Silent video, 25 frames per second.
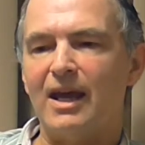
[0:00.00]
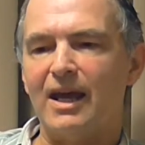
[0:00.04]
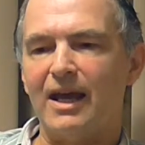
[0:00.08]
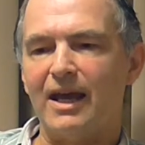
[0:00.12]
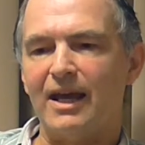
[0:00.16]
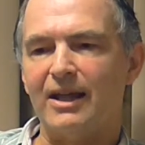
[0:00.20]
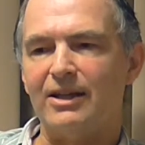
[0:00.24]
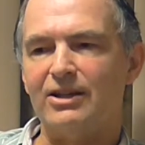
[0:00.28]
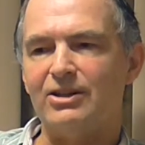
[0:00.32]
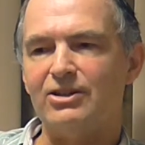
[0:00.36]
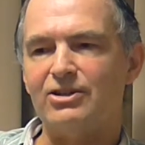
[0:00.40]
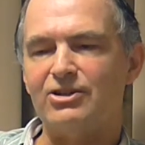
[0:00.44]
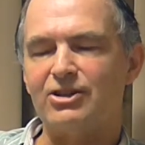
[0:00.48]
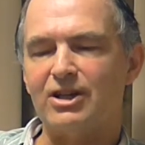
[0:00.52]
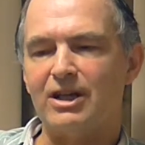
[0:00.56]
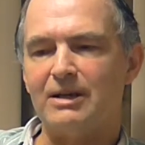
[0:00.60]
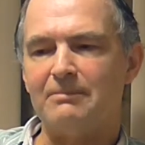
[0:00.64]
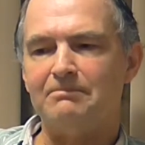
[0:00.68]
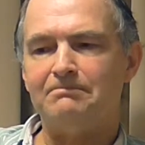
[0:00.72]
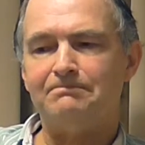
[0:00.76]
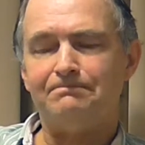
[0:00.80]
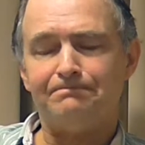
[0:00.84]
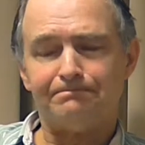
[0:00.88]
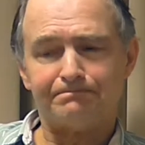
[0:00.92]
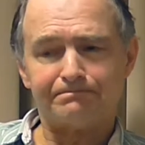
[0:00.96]
And
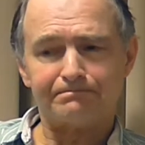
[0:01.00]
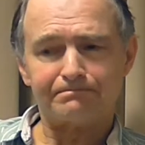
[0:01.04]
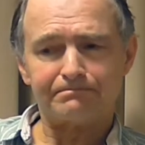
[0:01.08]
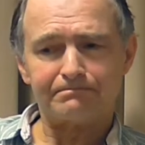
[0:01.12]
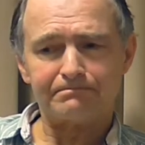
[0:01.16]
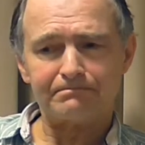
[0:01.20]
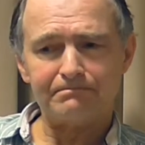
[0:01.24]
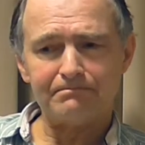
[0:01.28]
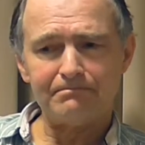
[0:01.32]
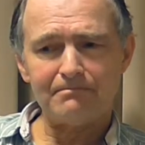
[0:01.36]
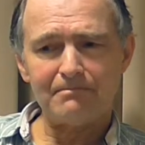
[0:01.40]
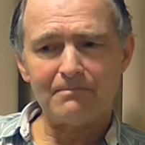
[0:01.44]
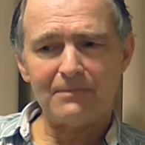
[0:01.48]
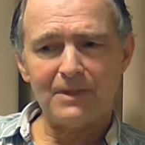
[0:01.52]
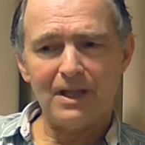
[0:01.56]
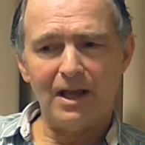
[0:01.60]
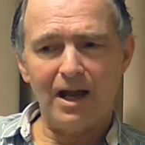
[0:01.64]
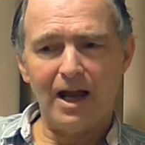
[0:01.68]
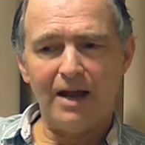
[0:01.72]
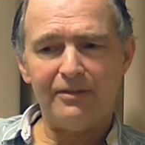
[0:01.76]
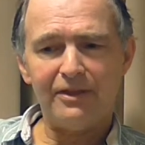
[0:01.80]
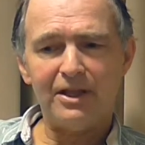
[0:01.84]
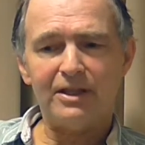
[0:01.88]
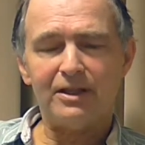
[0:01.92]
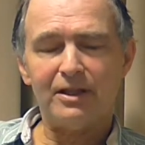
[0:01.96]

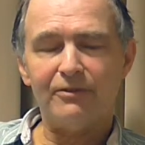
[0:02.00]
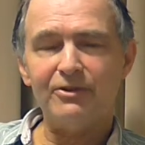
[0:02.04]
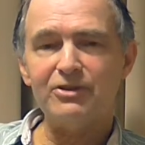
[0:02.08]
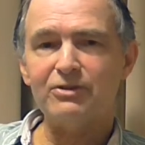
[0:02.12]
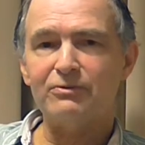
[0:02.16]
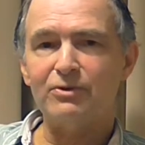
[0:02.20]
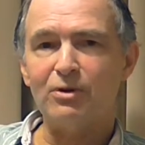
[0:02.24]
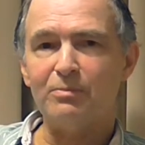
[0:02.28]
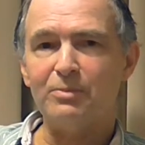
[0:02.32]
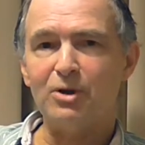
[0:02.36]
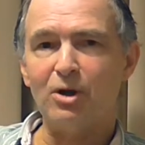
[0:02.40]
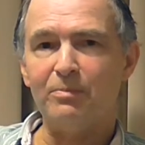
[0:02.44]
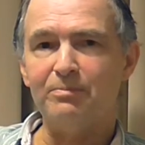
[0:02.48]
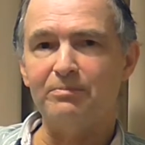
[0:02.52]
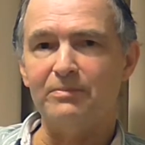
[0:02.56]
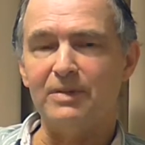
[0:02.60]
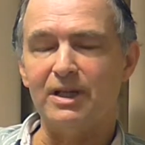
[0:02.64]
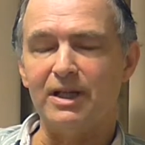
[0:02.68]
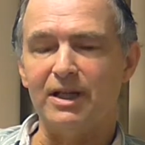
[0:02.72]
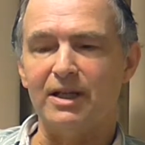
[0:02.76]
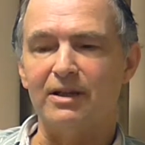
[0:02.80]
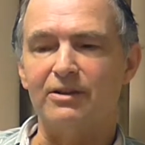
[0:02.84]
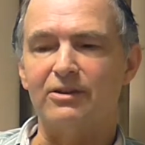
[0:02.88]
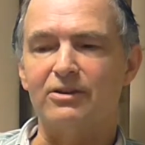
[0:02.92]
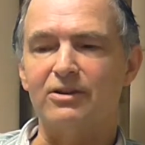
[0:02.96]
I think there is a real problem
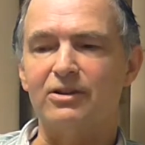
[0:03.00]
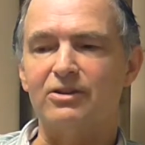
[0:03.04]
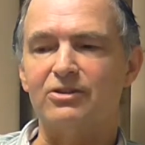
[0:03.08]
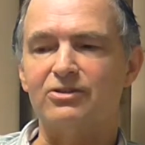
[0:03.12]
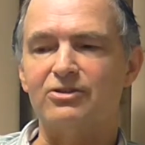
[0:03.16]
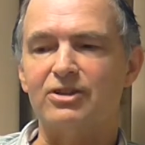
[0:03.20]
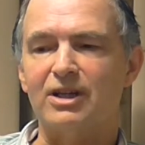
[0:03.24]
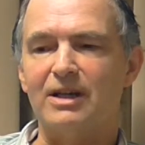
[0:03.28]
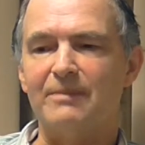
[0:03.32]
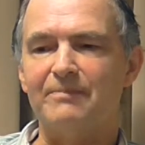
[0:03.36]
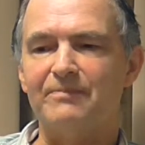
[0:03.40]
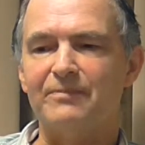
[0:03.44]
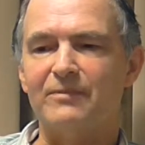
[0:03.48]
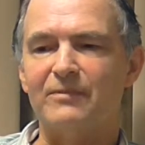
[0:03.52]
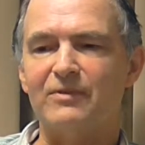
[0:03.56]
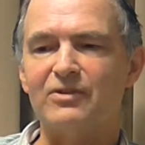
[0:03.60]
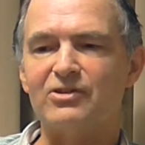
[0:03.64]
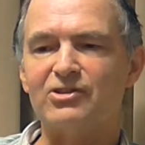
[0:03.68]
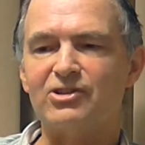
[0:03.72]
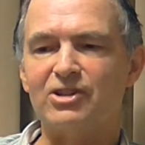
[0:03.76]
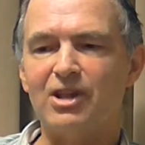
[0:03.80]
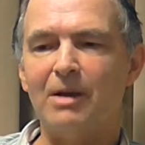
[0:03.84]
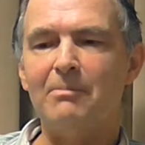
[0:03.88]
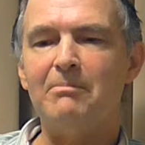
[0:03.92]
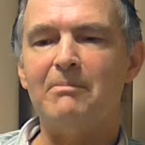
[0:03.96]
here, that
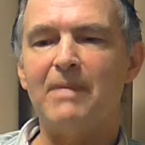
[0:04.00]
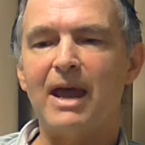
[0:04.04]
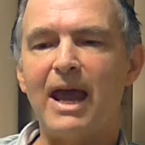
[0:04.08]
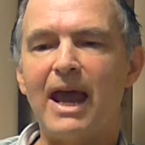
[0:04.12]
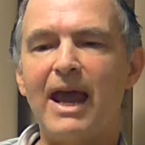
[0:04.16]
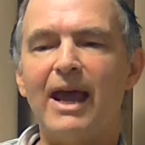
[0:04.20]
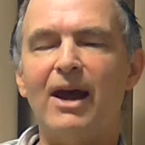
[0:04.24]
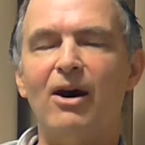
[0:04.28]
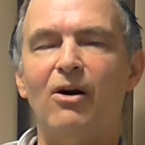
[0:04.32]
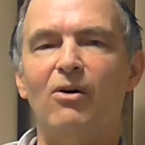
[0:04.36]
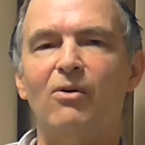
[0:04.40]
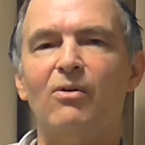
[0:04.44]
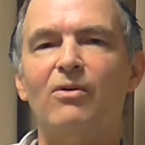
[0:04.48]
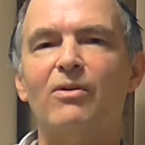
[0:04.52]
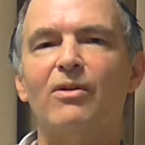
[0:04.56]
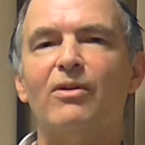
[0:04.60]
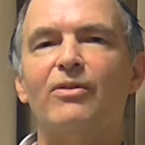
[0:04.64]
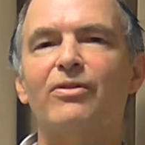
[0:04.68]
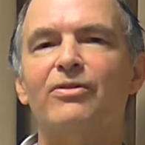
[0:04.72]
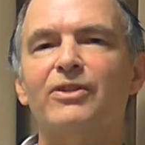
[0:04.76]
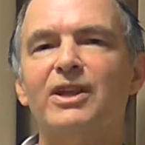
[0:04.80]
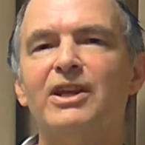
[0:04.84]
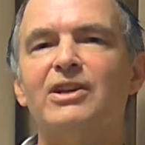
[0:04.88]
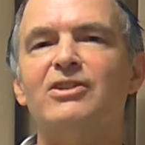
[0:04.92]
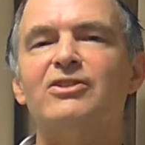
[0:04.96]
somehow
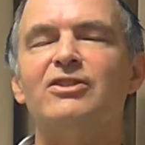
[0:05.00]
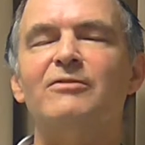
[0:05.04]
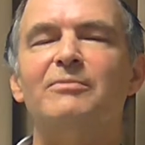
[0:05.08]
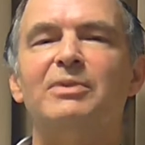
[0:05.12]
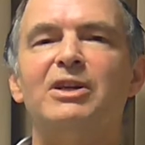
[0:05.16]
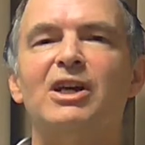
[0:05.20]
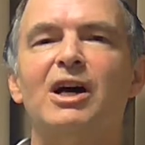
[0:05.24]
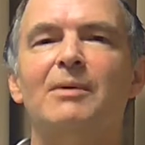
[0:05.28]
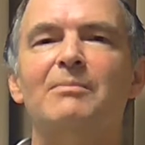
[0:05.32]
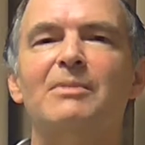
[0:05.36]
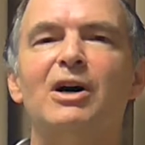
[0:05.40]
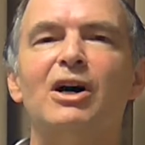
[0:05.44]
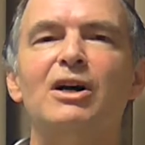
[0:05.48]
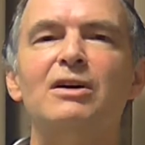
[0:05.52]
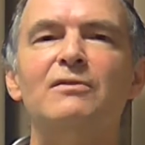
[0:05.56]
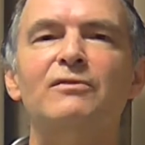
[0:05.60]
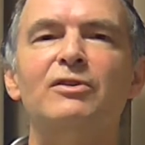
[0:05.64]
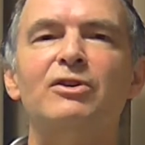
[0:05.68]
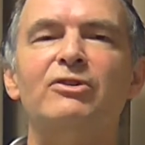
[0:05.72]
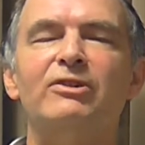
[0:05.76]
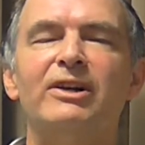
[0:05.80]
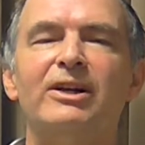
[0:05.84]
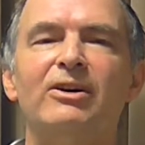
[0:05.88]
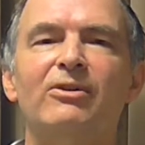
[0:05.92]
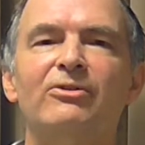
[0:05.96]
things have become
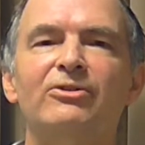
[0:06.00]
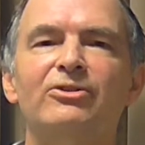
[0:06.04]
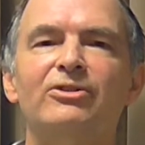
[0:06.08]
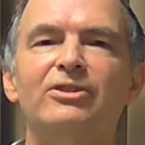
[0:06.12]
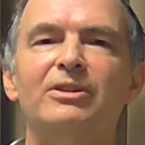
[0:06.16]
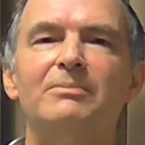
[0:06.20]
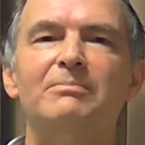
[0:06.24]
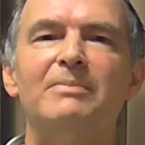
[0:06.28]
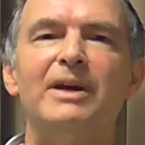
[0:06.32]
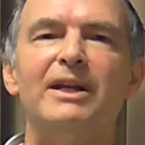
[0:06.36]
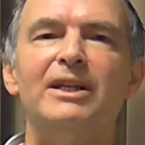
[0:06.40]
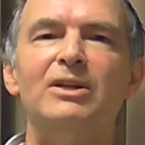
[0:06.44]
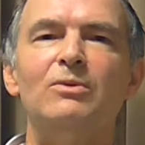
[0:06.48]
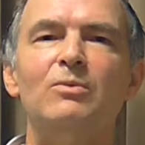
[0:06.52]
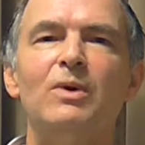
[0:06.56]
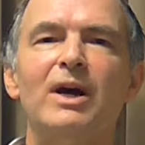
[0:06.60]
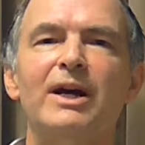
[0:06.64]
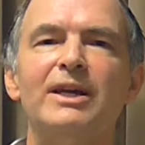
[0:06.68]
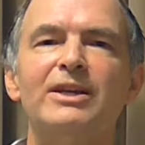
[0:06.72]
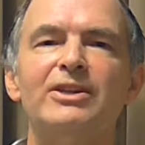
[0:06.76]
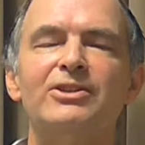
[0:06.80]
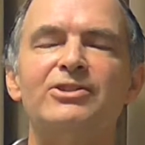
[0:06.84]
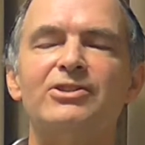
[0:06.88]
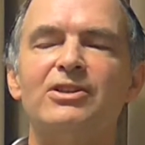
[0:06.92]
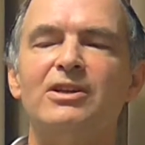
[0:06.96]
overcrowded in many
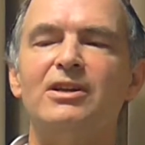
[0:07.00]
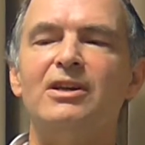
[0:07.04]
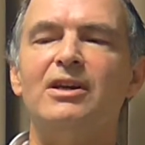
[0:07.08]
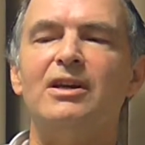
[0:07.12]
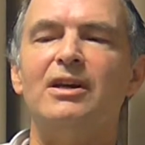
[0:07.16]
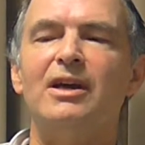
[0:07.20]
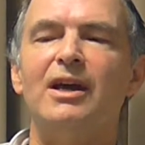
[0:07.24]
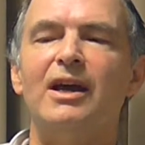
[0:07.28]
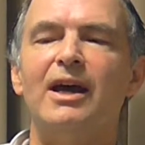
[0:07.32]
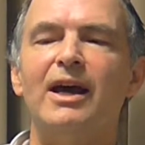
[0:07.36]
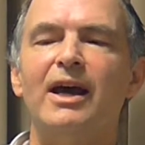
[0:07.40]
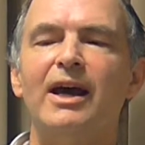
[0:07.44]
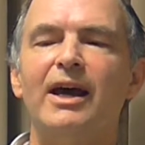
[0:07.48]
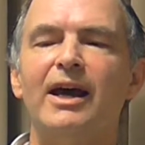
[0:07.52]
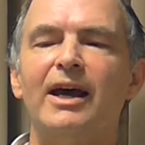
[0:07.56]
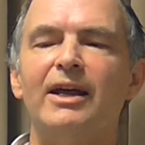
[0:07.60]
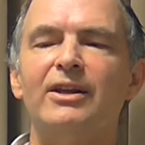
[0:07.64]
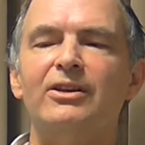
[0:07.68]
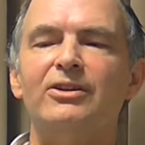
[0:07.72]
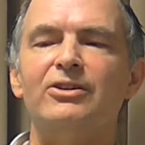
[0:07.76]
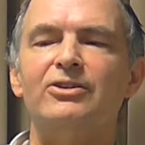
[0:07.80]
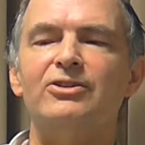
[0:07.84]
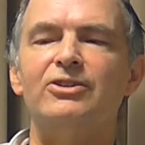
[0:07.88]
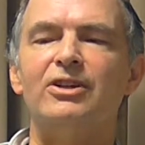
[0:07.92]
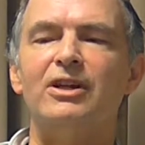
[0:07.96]
ways.
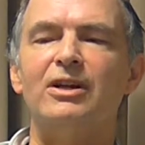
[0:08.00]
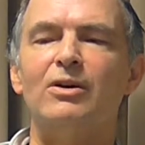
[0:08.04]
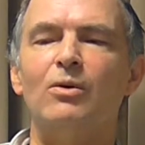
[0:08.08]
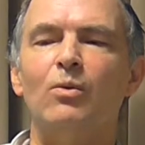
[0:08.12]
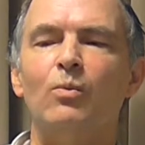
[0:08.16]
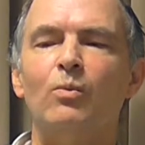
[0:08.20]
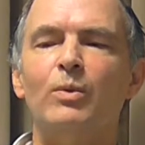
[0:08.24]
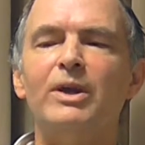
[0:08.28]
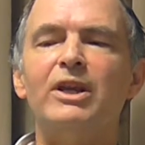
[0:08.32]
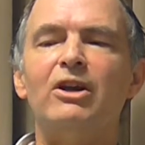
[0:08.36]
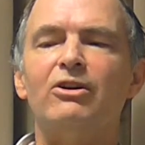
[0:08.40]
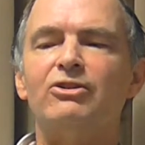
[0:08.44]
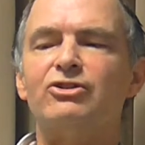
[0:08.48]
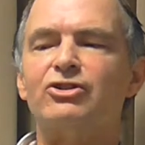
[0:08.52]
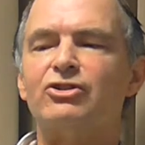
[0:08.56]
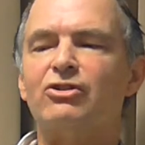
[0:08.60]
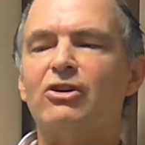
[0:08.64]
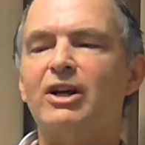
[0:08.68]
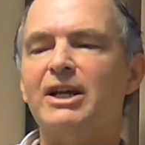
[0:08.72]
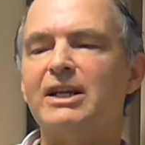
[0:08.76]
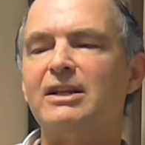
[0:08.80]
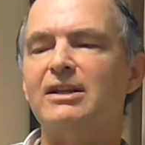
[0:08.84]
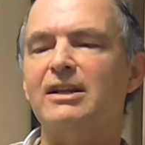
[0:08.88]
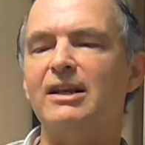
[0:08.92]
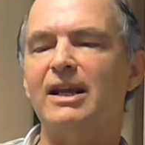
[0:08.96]
And we are
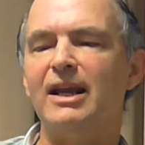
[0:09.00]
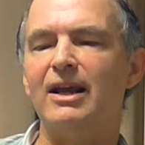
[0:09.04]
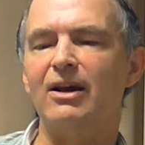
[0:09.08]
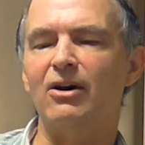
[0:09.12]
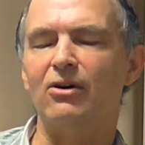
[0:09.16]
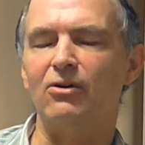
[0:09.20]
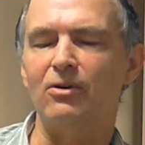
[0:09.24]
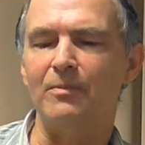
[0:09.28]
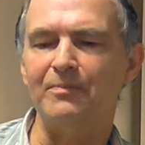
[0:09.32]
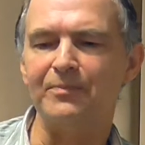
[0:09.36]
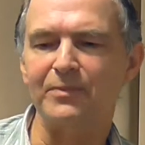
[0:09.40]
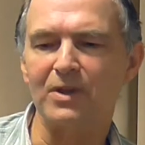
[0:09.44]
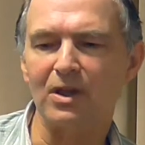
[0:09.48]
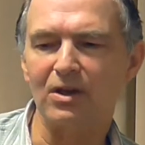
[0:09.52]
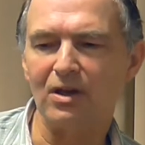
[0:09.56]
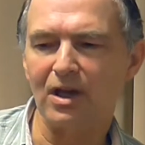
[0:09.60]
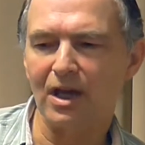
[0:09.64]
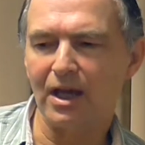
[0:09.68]
trying now